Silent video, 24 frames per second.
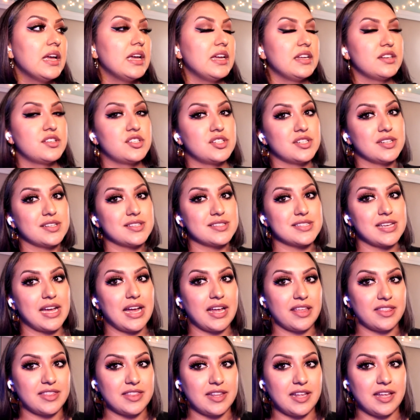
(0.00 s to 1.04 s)
It's just
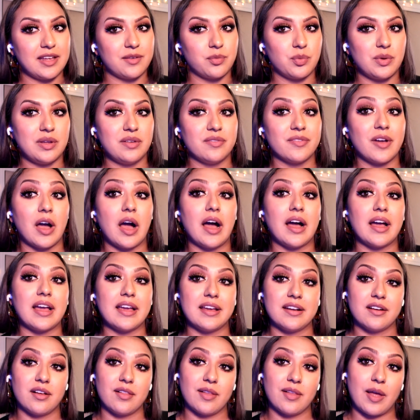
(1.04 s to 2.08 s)
I think we've
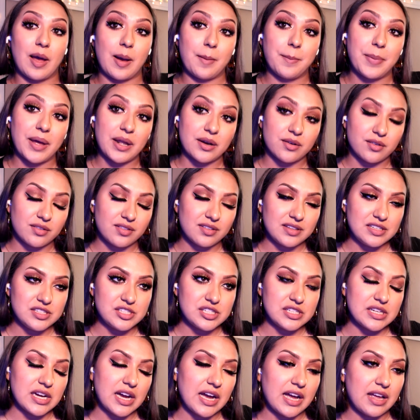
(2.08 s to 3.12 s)
gotten a lot better C
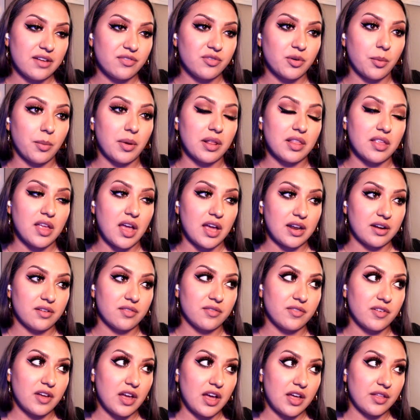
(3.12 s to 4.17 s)
G I from a lot
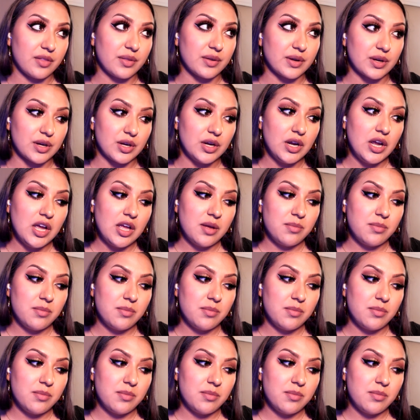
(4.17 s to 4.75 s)
of other